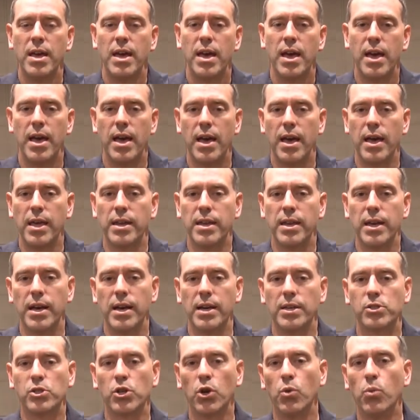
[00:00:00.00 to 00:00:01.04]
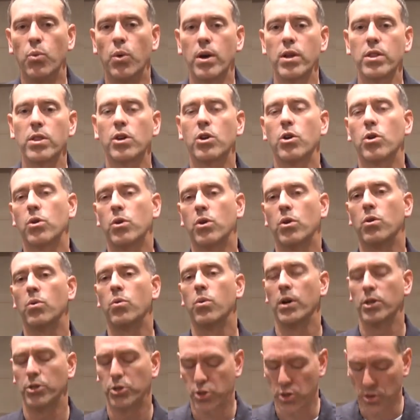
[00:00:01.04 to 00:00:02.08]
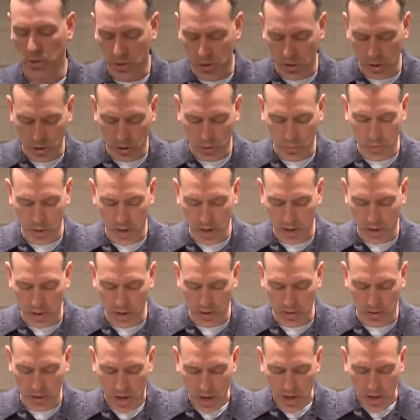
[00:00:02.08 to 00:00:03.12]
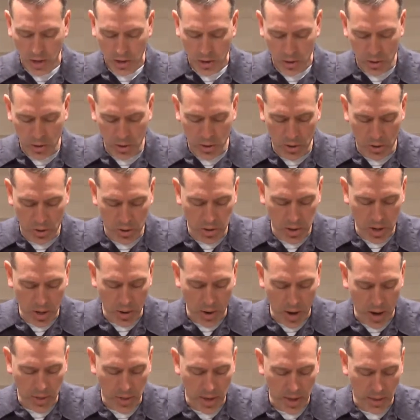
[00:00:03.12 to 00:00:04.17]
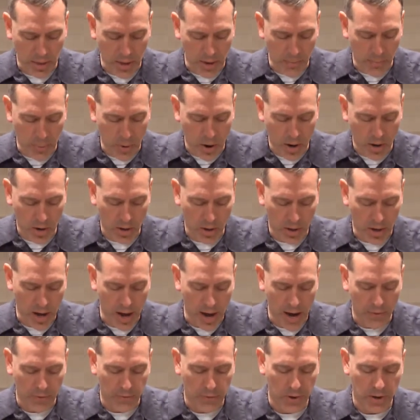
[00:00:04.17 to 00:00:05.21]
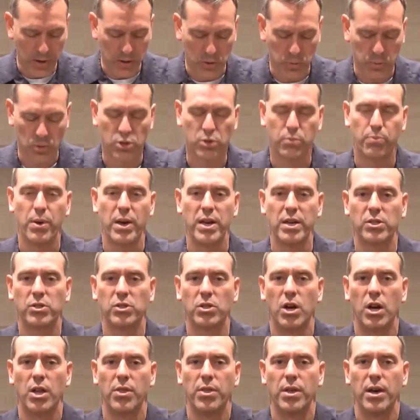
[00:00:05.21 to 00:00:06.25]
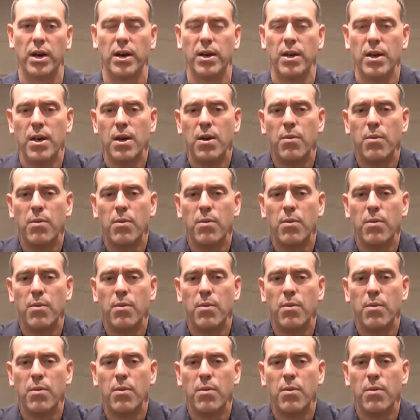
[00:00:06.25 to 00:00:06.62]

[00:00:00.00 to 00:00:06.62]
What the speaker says: And so one of the questions this week is, do I think that part of the confidence was based on the